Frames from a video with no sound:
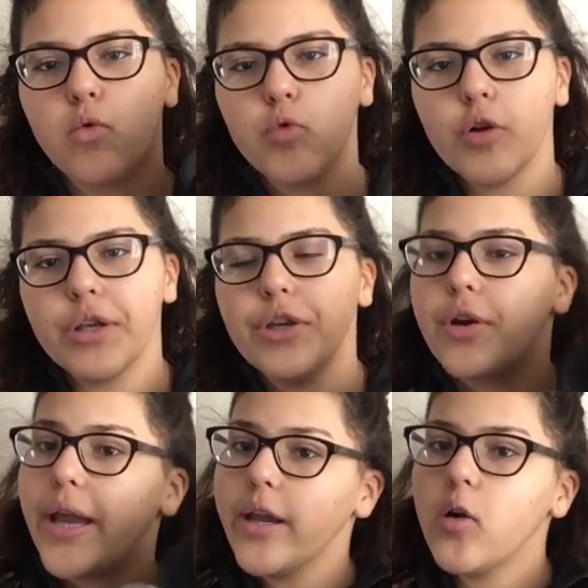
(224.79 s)
rolling
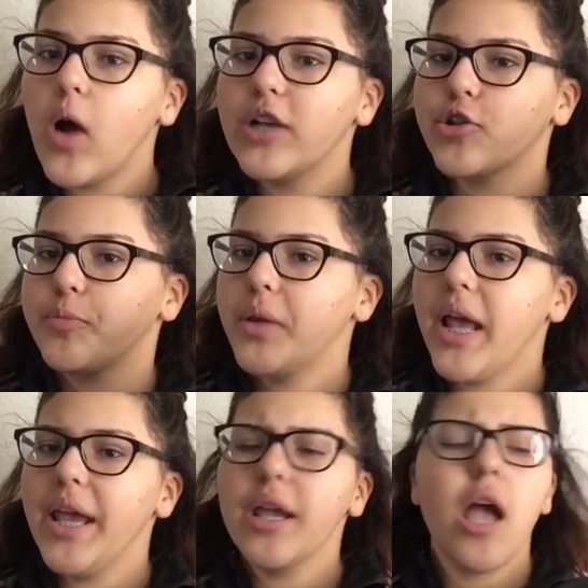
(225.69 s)
your ankle as you're
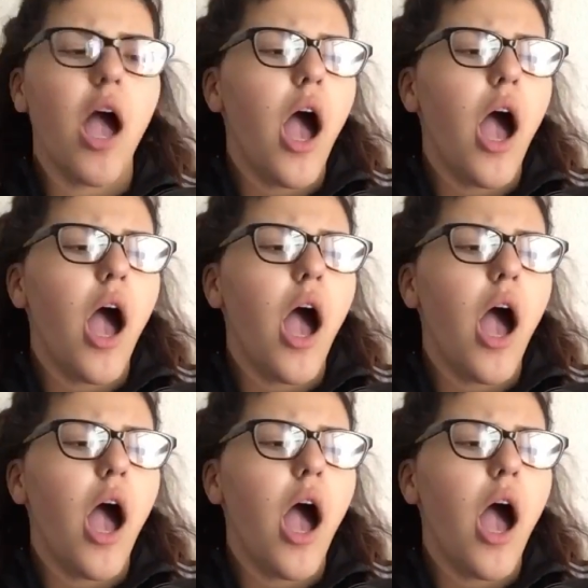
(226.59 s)
playing.